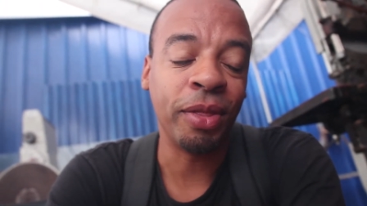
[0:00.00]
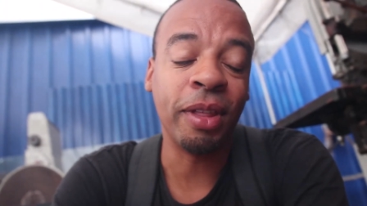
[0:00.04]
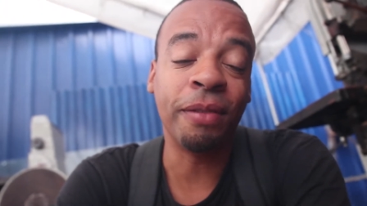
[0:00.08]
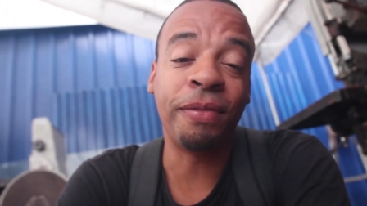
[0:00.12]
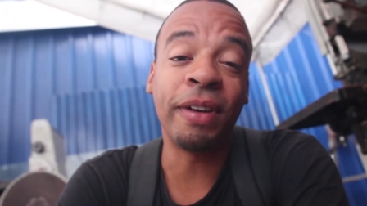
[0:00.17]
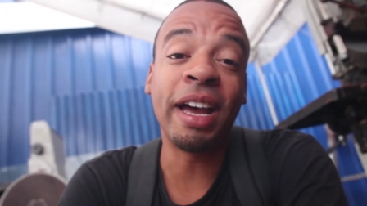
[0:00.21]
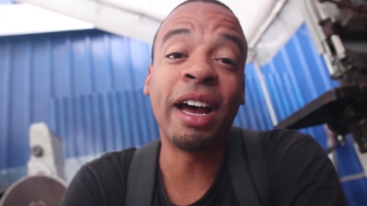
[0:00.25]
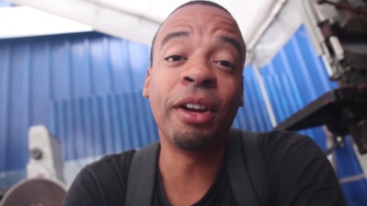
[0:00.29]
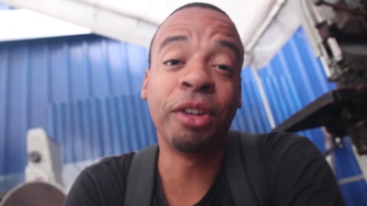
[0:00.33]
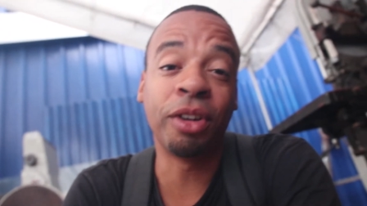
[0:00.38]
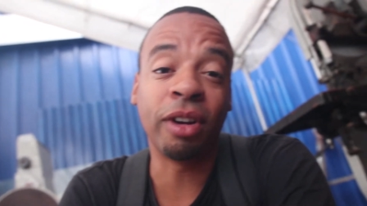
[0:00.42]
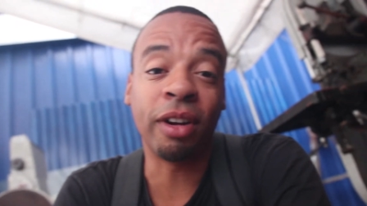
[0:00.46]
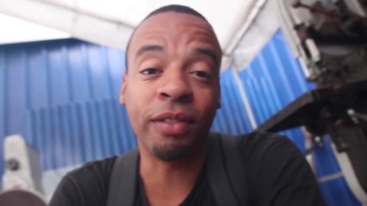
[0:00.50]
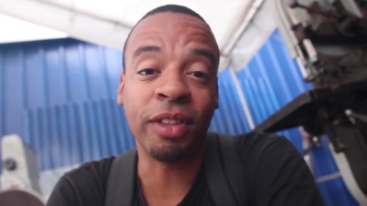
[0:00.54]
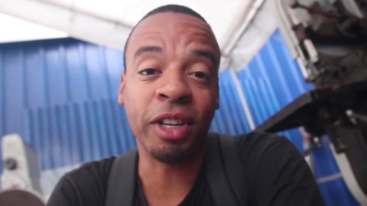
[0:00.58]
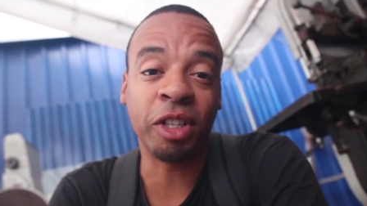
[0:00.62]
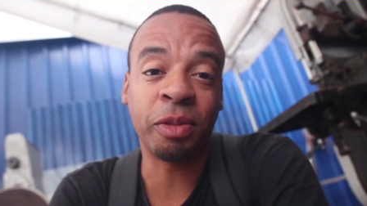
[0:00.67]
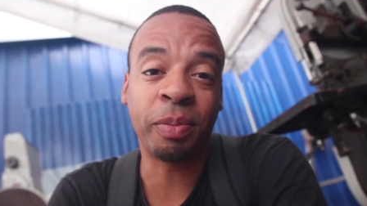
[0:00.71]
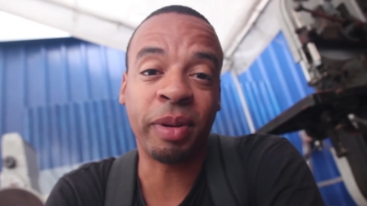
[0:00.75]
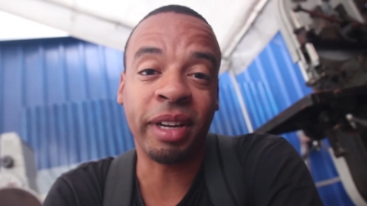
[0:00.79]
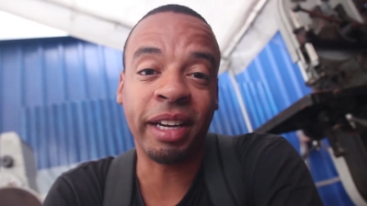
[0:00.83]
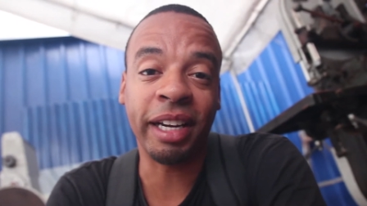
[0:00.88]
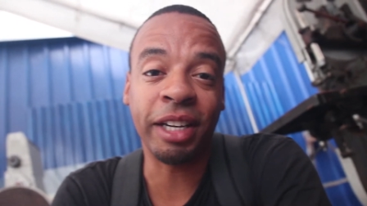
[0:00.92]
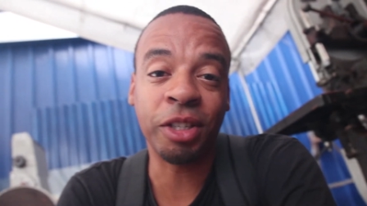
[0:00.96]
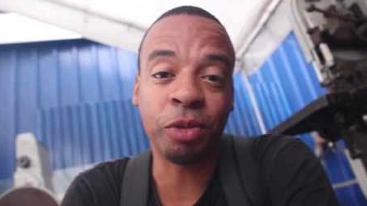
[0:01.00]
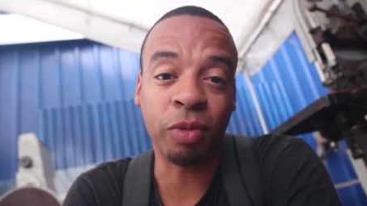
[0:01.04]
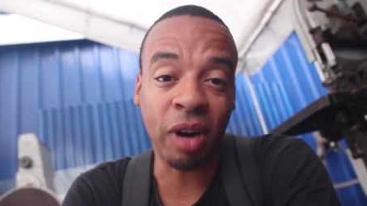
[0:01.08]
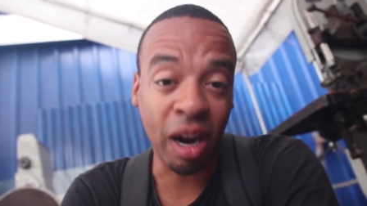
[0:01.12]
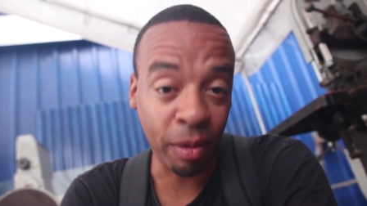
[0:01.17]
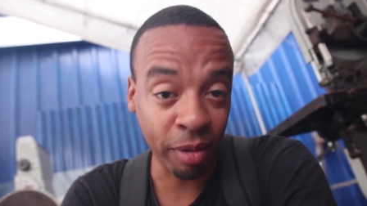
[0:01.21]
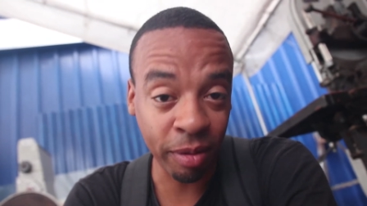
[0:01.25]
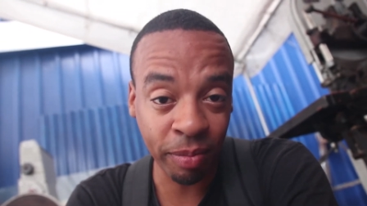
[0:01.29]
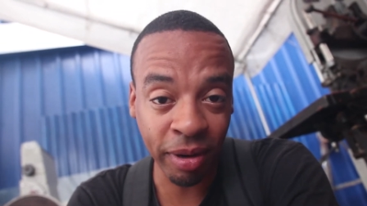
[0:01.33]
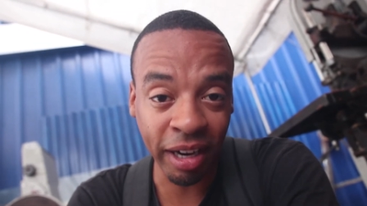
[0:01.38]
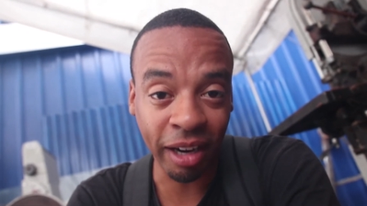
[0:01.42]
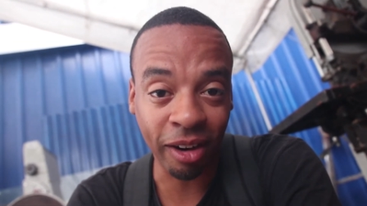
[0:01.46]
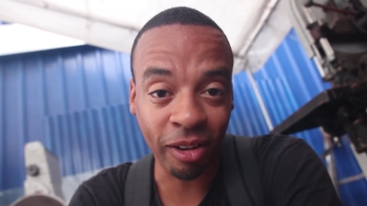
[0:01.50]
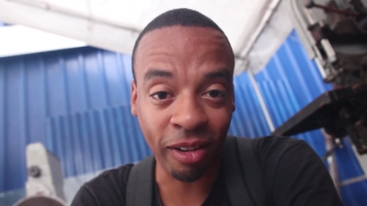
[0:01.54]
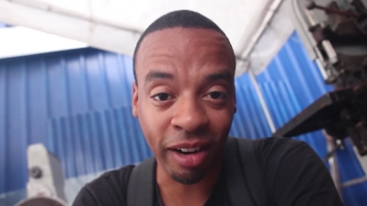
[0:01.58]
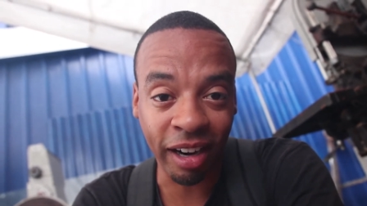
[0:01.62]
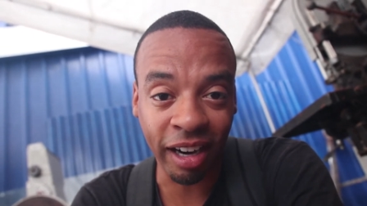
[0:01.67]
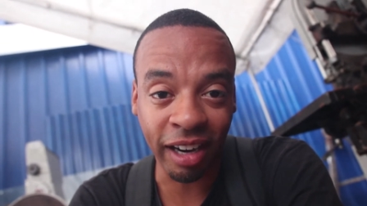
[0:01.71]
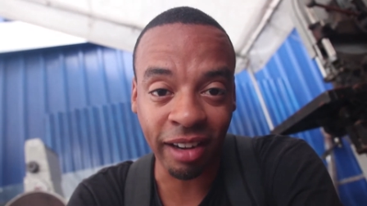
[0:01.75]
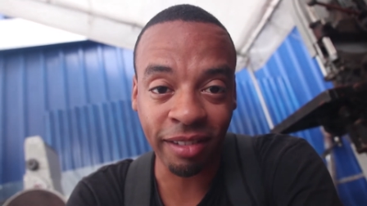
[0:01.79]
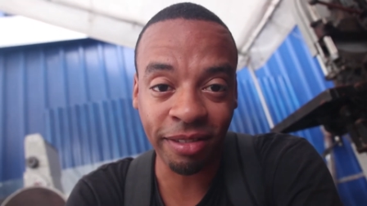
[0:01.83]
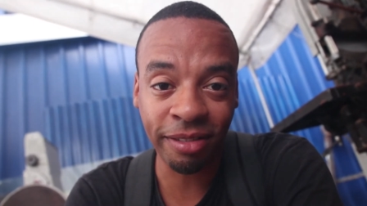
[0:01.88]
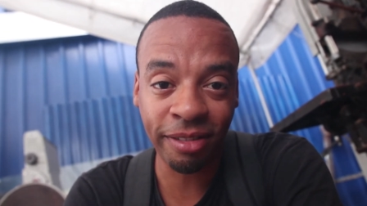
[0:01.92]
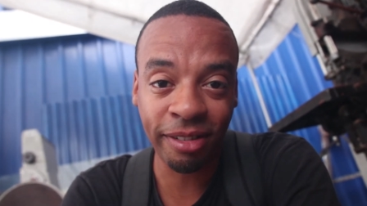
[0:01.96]
the founder of this place, Robin
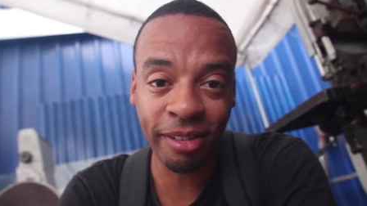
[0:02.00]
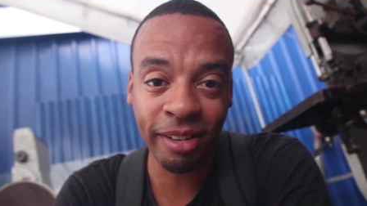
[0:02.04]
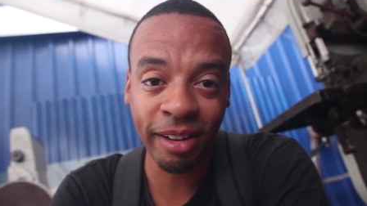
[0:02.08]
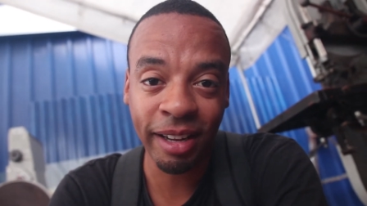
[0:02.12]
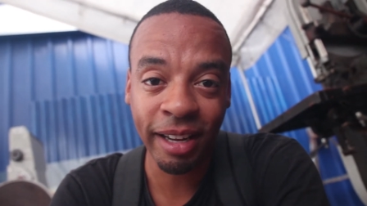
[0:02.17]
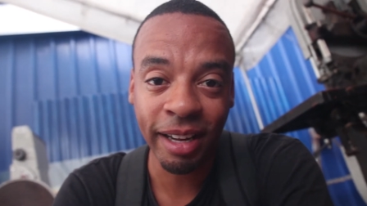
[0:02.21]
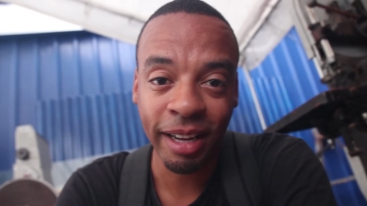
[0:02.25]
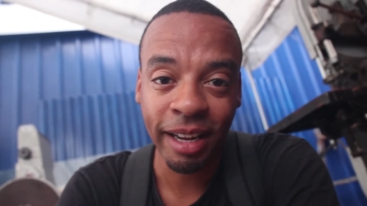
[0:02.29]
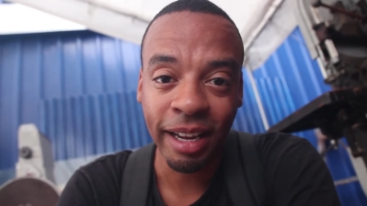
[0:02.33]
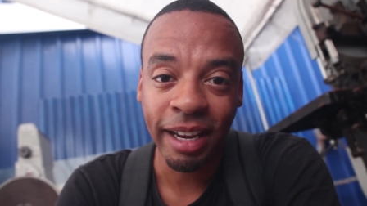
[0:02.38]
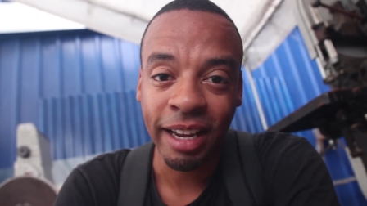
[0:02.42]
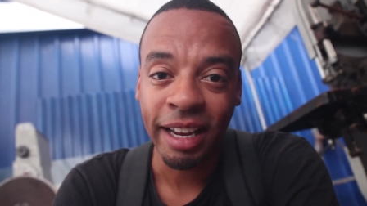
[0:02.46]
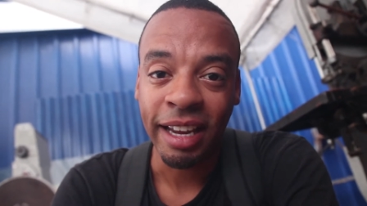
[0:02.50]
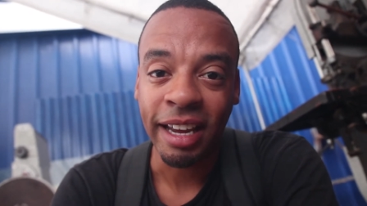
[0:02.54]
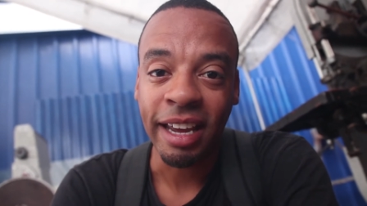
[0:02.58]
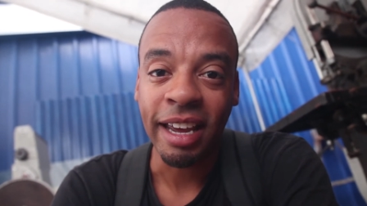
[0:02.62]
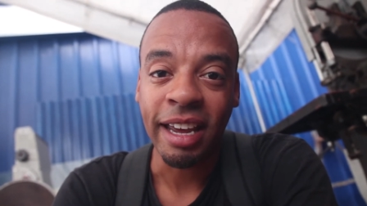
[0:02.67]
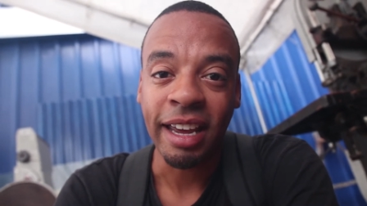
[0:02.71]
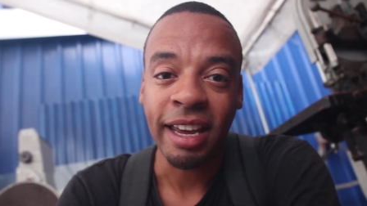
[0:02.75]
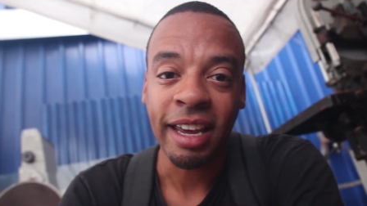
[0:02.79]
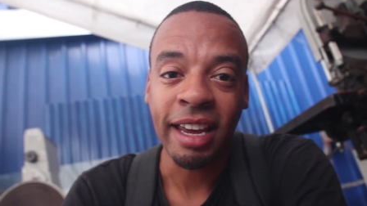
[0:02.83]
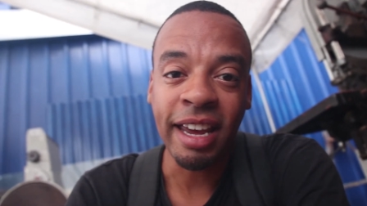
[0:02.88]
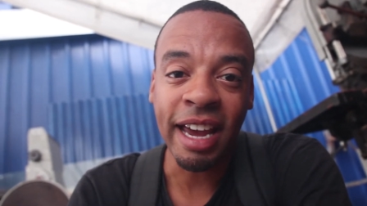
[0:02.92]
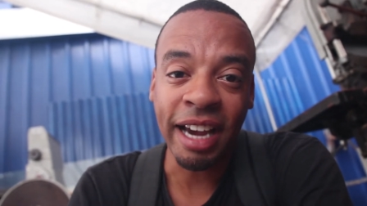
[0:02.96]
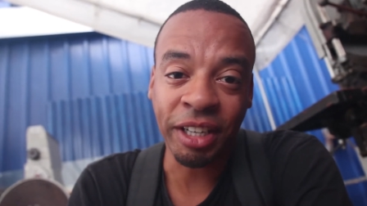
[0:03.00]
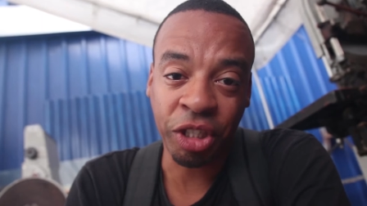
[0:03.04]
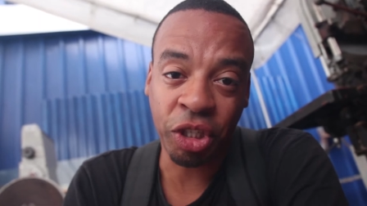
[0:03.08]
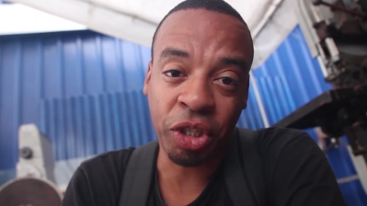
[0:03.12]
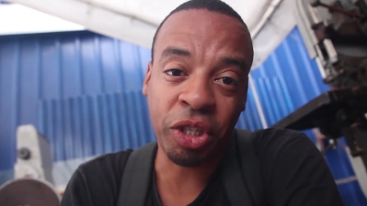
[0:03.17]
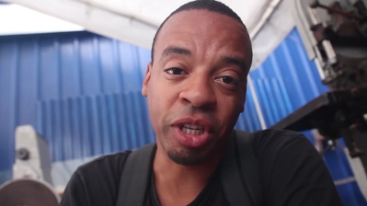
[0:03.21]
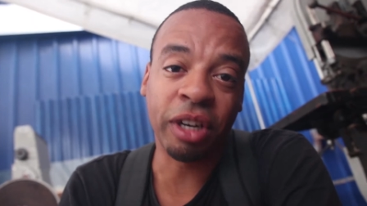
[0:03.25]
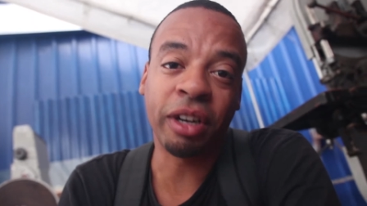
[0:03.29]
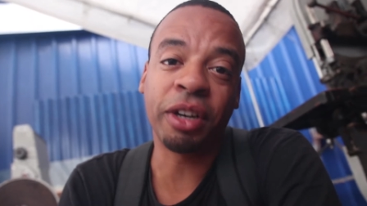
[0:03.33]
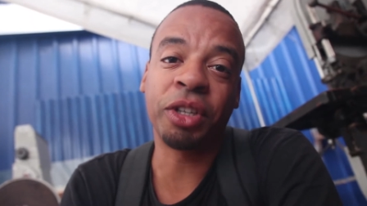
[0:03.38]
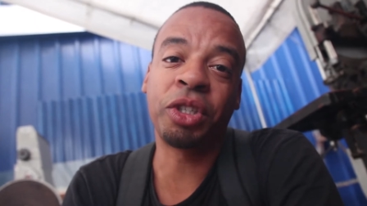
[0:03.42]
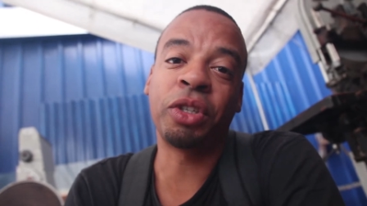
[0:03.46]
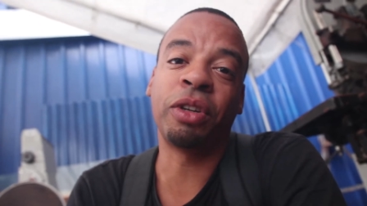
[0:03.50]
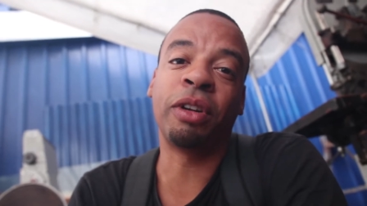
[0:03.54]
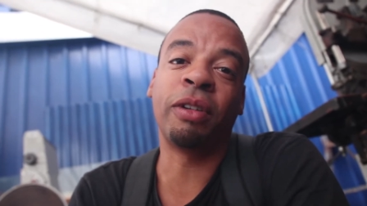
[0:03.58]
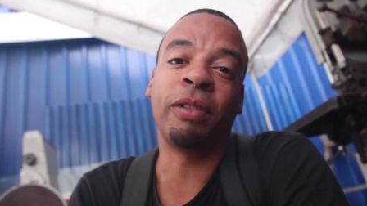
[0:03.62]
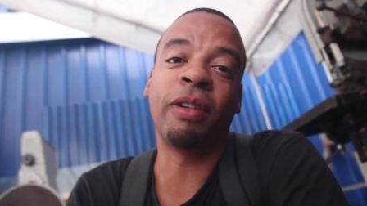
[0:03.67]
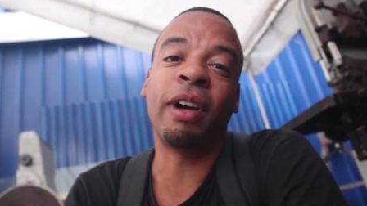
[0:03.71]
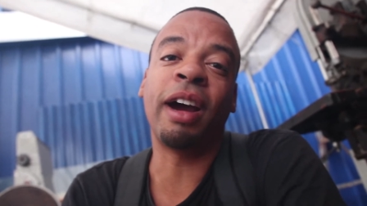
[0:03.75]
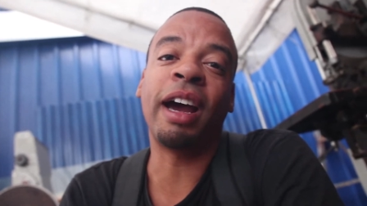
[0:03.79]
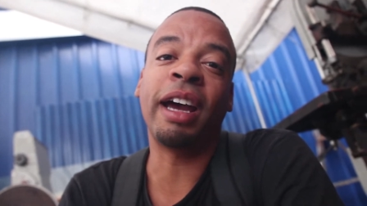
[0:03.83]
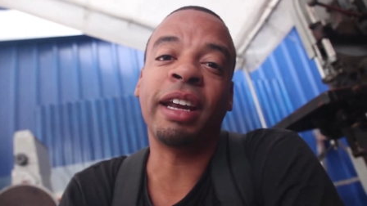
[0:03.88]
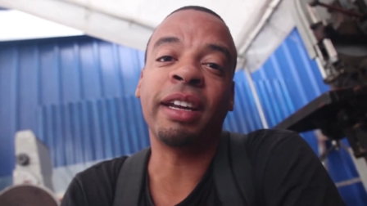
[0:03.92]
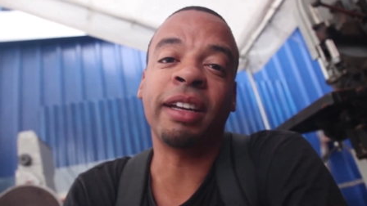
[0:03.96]
Petgrave, he actually took us on a
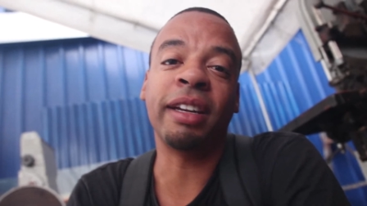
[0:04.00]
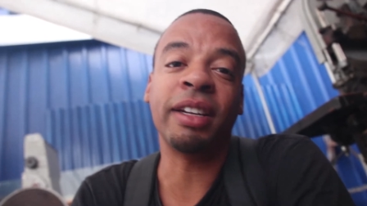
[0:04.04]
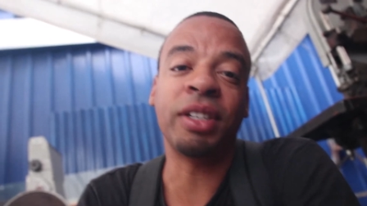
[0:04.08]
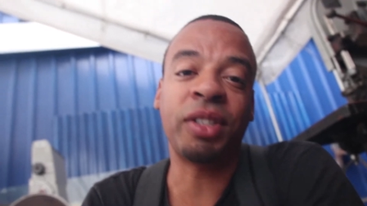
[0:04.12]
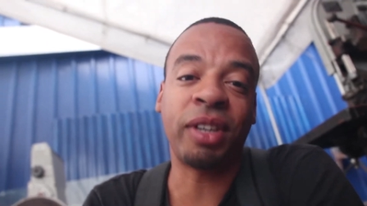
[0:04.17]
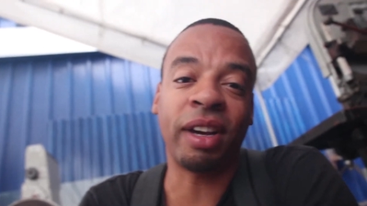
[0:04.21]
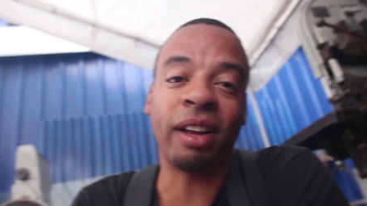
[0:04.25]
ride in his